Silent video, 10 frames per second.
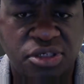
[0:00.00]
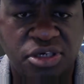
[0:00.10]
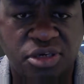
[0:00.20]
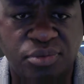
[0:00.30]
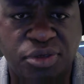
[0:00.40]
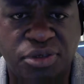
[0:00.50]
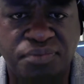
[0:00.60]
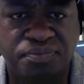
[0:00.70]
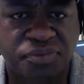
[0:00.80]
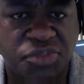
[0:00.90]
but
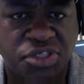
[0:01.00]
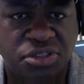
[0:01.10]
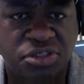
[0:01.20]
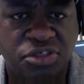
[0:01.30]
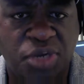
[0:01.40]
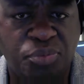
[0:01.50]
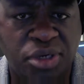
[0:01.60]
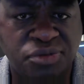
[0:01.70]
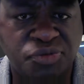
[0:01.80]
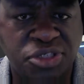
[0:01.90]
you got problems